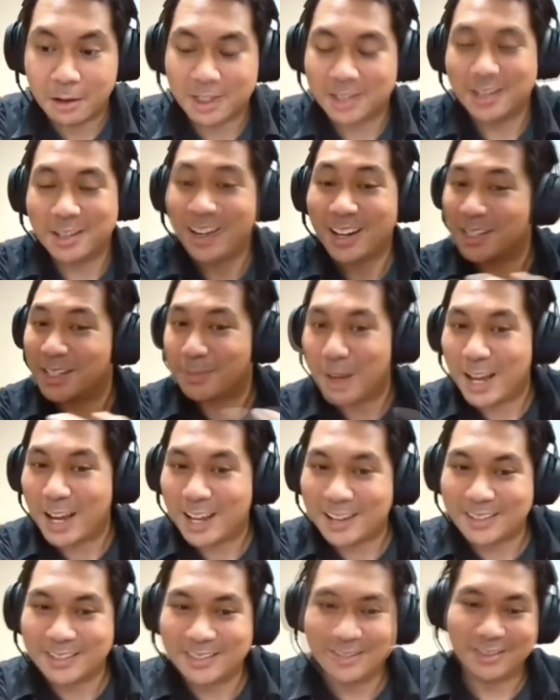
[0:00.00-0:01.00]
It's not as
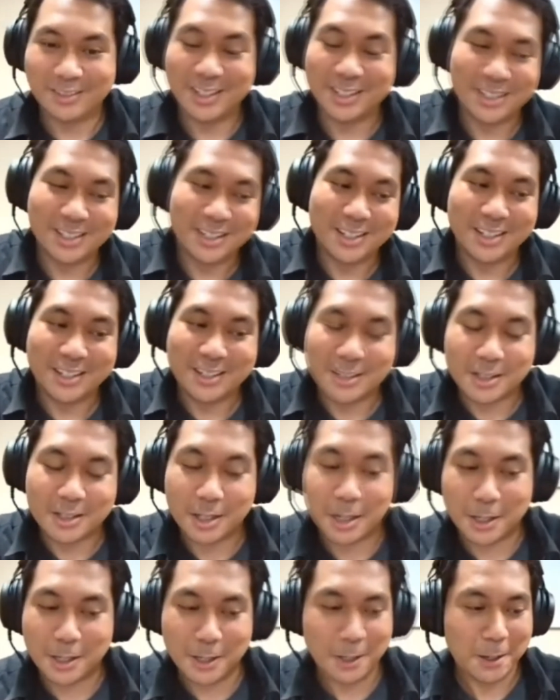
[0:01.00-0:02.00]
bad recently because
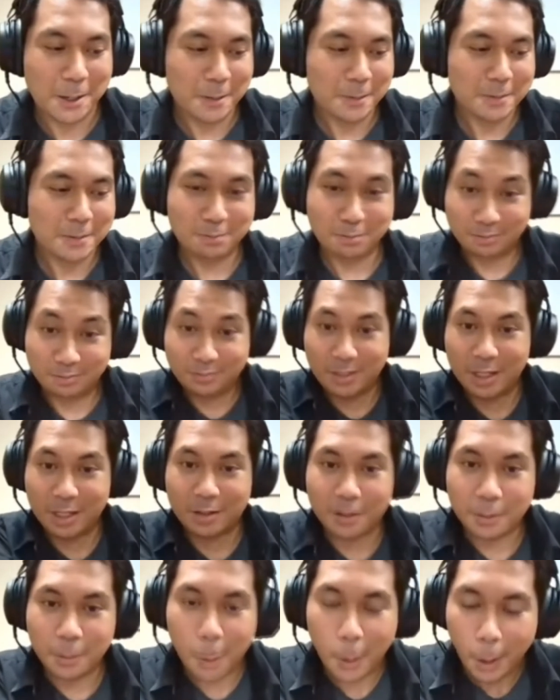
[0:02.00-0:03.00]
like, you
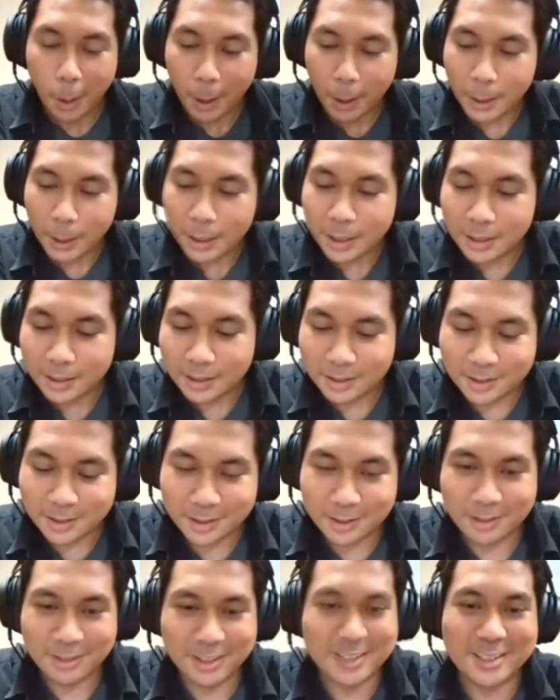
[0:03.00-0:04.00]
know,
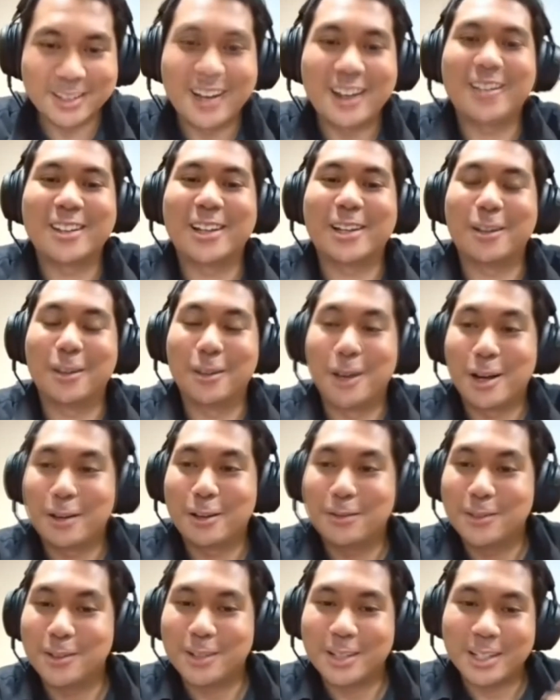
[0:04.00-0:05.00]
there is not like a lot
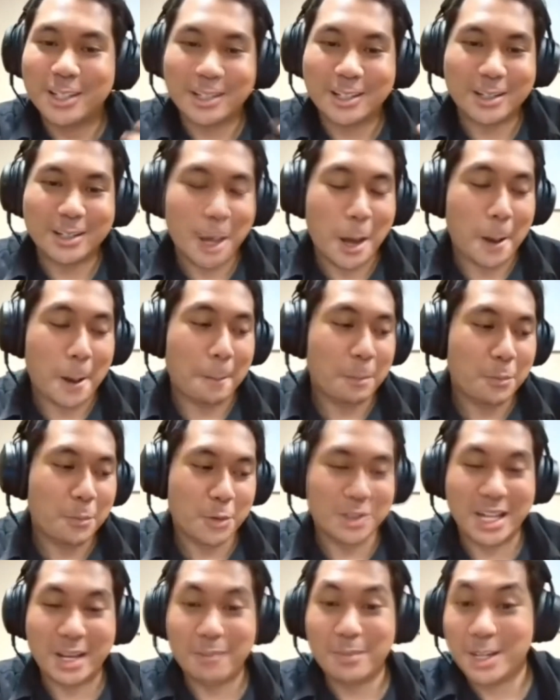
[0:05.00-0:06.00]
of fucking
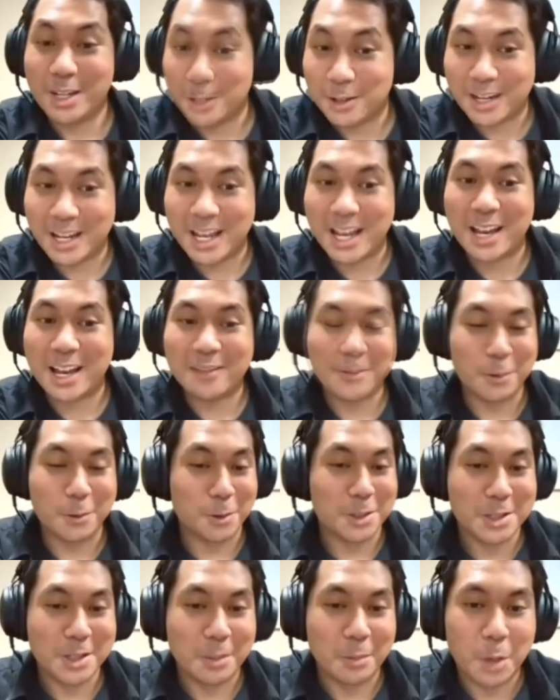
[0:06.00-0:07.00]
resentment you can have
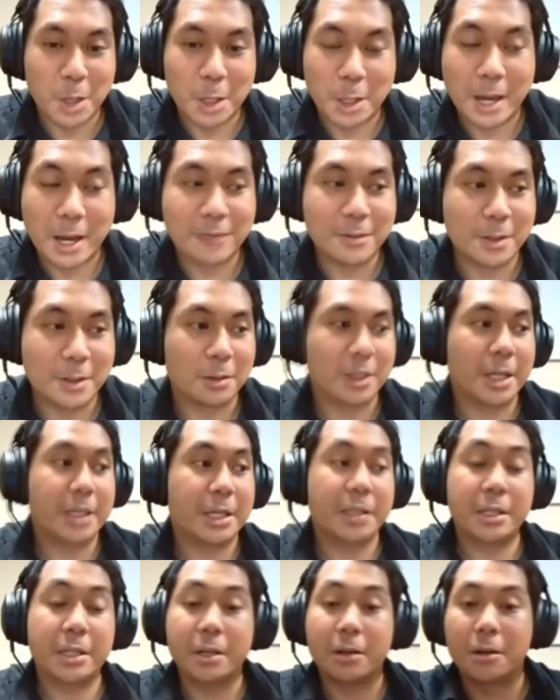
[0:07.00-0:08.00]
towards someone after like
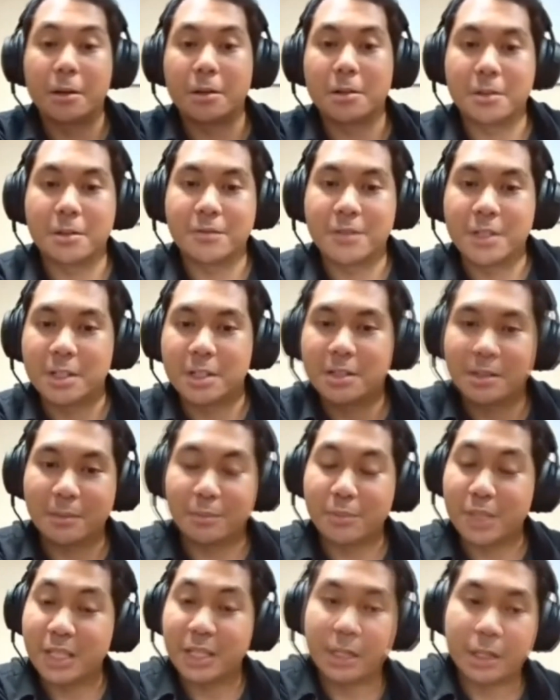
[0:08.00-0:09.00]
years of just
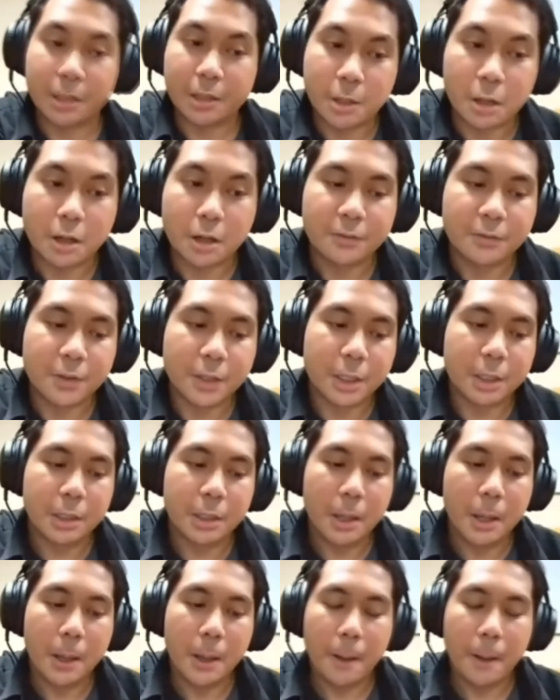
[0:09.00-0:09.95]
being in conflict.